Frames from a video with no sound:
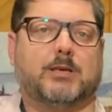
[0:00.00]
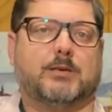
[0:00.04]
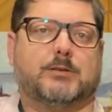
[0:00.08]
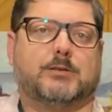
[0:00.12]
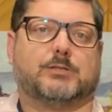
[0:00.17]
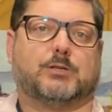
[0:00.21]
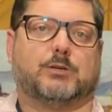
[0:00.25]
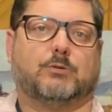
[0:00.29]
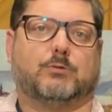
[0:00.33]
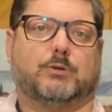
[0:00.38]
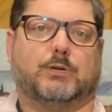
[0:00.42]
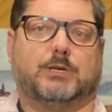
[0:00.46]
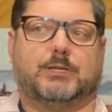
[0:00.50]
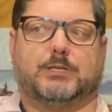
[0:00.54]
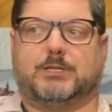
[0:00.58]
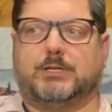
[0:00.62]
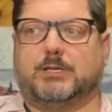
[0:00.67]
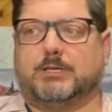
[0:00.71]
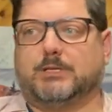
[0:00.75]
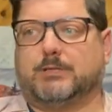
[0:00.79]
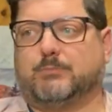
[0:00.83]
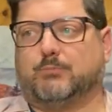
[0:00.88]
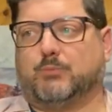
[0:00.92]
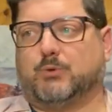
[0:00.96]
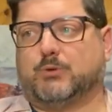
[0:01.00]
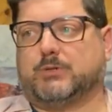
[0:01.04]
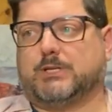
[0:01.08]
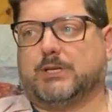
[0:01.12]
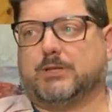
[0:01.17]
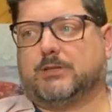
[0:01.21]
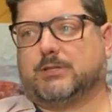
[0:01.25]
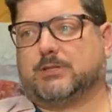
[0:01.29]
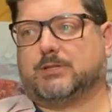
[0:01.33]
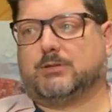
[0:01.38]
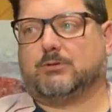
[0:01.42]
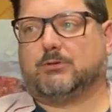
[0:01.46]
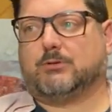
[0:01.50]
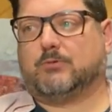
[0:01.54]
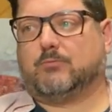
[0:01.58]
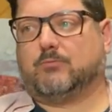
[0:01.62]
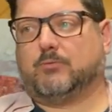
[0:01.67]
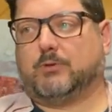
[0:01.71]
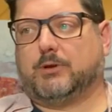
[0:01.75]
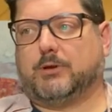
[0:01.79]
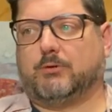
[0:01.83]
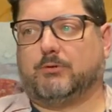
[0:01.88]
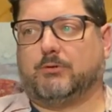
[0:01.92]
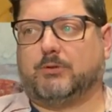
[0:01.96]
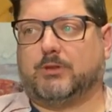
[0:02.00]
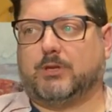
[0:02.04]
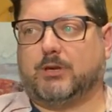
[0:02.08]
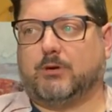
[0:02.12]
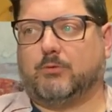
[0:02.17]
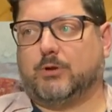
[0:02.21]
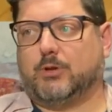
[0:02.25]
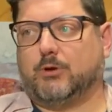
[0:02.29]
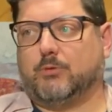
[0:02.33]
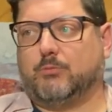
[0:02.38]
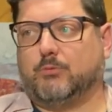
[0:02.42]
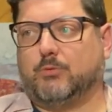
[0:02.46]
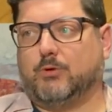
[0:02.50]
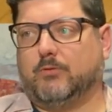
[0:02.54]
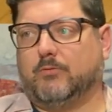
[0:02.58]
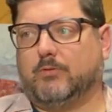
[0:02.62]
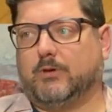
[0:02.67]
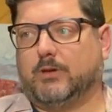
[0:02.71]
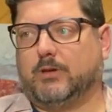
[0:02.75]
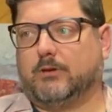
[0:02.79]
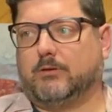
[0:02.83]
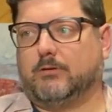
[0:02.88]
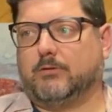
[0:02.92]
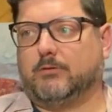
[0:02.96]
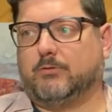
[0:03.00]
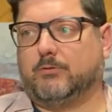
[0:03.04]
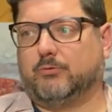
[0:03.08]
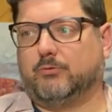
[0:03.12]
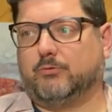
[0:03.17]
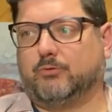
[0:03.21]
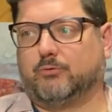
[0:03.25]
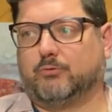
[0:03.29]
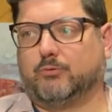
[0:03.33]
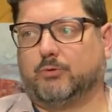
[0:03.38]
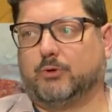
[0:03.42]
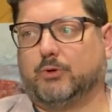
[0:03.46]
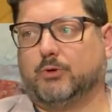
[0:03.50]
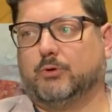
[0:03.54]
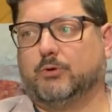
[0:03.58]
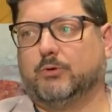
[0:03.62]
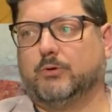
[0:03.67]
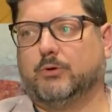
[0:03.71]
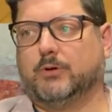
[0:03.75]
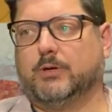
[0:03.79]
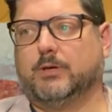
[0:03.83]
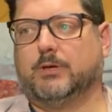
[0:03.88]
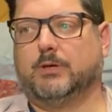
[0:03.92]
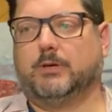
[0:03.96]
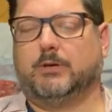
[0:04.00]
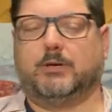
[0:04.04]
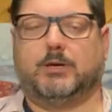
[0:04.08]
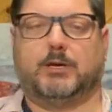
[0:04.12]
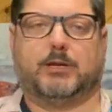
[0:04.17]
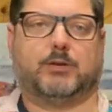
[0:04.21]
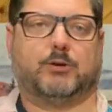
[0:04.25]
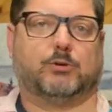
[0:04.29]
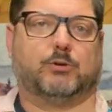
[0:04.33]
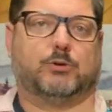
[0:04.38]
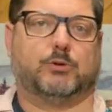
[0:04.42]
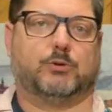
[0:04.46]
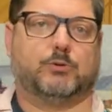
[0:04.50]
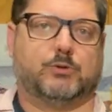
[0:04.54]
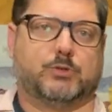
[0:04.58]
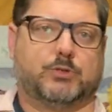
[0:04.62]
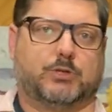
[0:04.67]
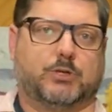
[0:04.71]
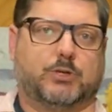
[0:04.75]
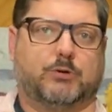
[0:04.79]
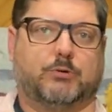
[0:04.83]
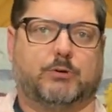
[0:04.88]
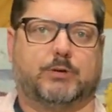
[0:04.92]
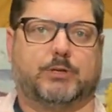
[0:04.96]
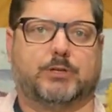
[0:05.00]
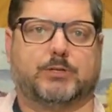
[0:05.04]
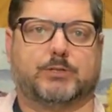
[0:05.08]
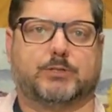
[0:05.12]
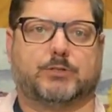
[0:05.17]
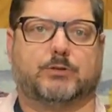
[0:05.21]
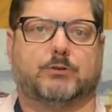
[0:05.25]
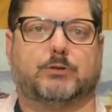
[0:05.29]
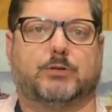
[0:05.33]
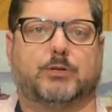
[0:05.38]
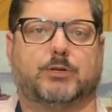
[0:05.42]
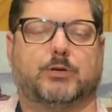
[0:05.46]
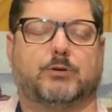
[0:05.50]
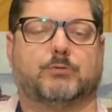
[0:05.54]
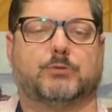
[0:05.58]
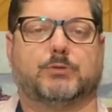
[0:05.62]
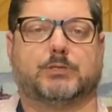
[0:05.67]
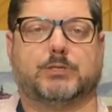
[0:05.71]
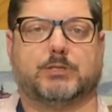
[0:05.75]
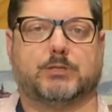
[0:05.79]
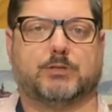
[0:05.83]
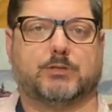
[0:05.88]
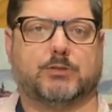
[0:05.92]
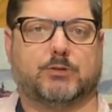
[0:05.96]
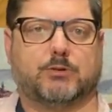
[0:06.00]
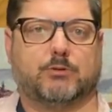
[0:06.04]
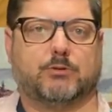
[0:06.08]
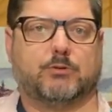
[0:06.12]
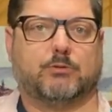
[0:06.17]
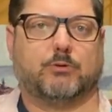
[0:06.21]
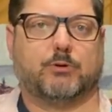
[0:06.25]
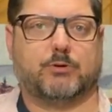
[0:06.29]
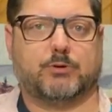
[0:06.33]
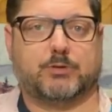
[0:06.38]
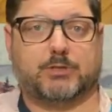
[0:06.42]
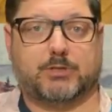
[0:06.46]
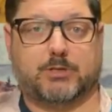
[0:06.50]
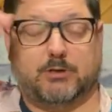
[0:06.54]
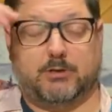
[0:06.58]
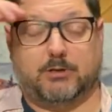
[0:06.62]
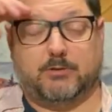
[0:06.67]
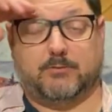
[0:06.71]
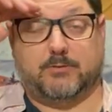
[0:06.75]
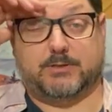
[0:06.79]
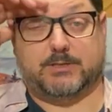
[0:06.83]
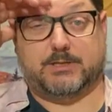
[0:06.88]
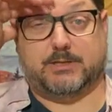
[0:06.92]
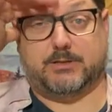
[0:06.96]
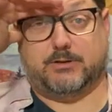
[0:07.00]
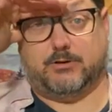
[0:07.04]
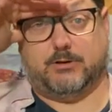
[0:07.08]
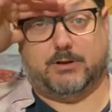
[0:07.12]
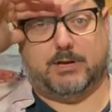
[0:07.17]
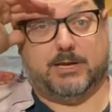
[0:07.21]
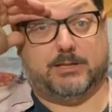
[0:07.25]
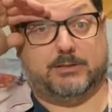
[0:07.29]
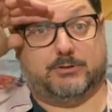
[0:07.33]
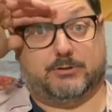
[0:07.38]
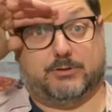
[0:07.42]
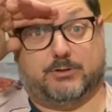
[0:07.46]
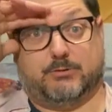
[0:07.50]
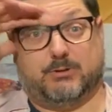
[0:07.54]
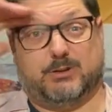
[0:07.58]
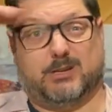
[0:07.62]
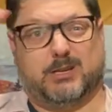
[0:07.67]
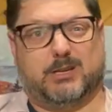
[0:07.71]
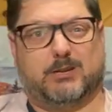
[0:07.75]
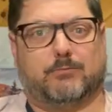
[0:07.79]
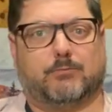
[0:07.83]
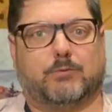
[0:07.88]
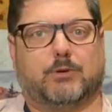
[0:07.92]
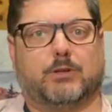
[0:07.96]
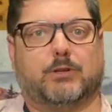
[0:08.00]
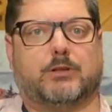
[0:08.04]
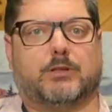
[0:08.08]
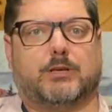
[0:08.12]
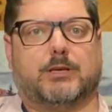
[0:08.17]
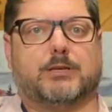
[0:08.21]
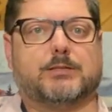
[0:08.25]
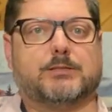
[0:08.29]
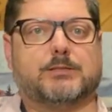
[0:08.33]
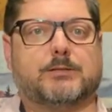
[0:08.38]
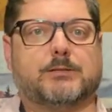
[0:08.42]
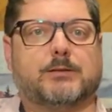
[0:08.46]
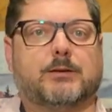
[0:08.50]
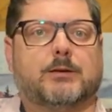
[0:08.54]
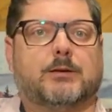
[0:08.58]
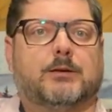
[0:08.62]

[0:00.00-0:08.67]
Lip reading: So it does present this sort of weird thing when you're moving through and you're used to going to certain notes in certain orders, and all of a sudden your hands are doing different things.